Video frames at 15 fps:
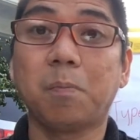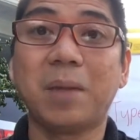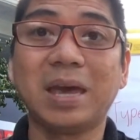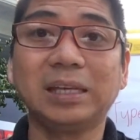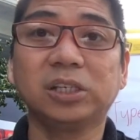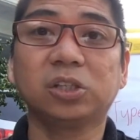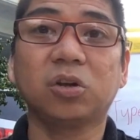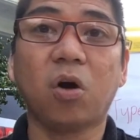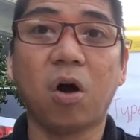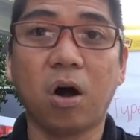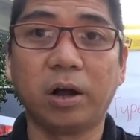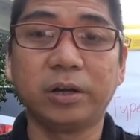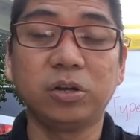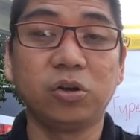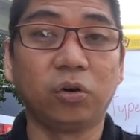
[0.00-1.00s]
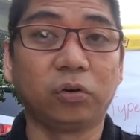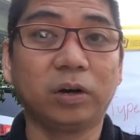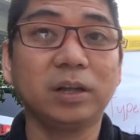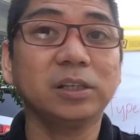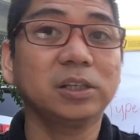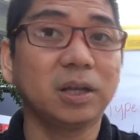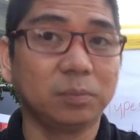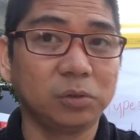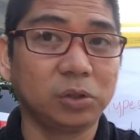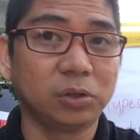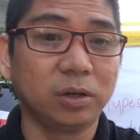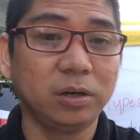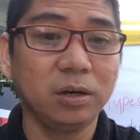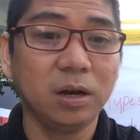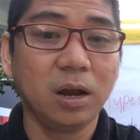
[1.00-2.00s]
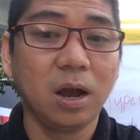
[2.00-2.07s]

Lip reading: based on your assumption